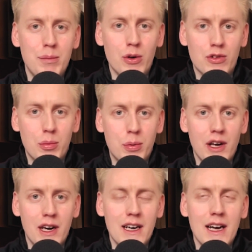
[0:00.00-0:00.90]
ports
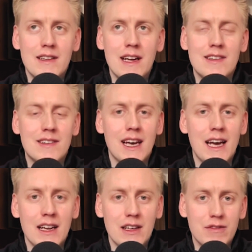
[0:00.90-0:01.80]
operating at that scale.